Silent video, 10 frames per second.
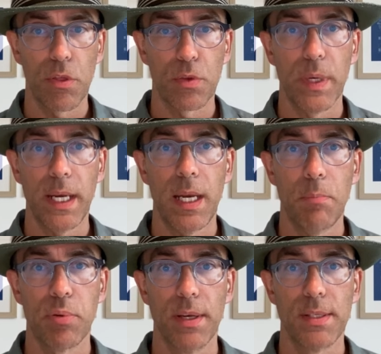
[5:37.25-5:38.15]
3D
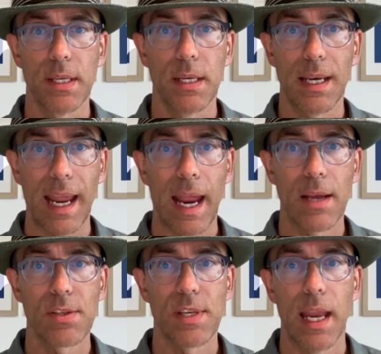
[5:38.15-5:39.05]
printed
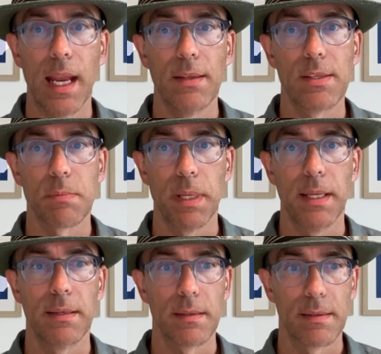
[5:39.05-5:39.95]
cast and
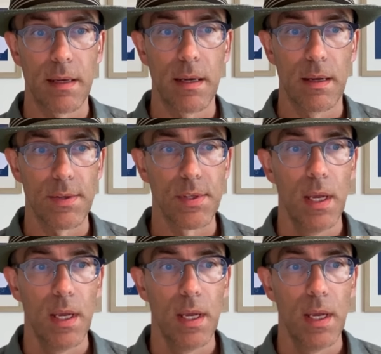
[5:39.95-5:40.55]
splint does.